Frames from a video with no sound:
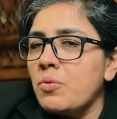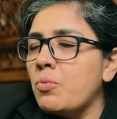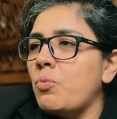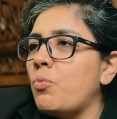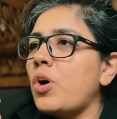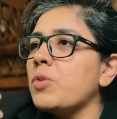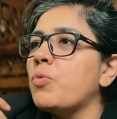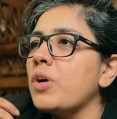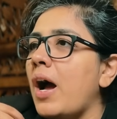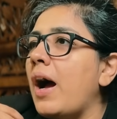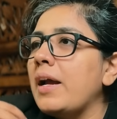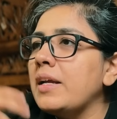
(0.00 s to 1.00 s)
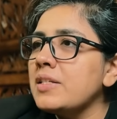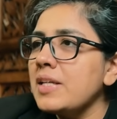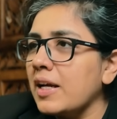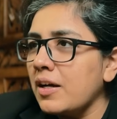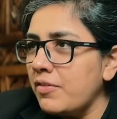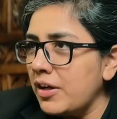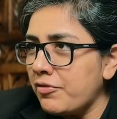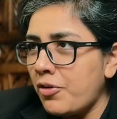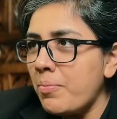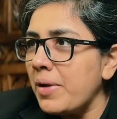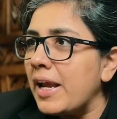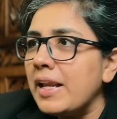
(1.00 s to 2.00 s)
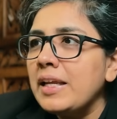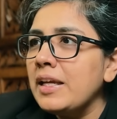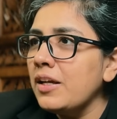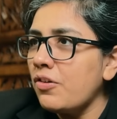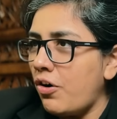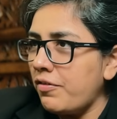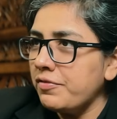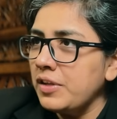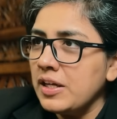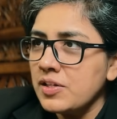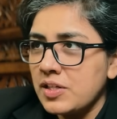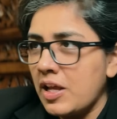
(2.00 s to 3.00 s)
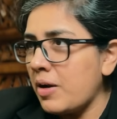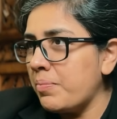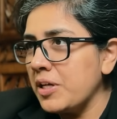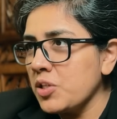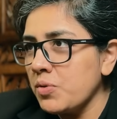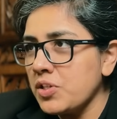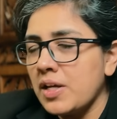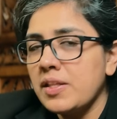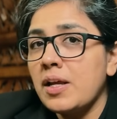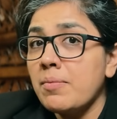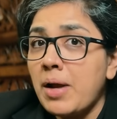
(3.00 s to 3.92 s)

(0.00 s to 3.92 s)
what would I take away from any of these therapies which are there,